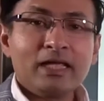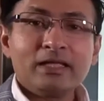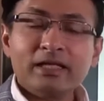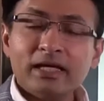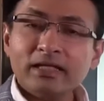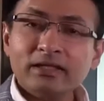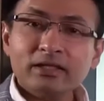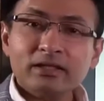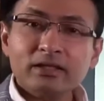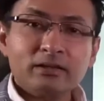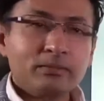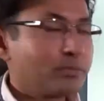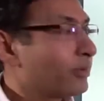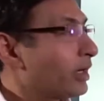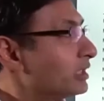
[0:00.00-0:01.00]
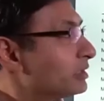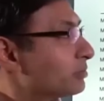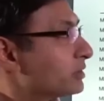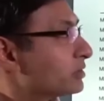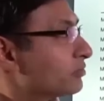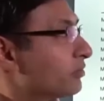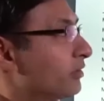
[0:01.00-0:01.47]
then the price
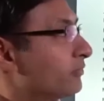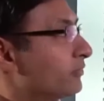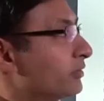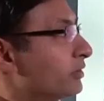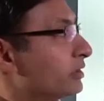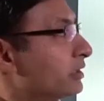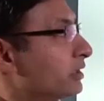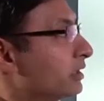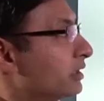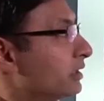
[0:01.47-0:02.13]
per square foot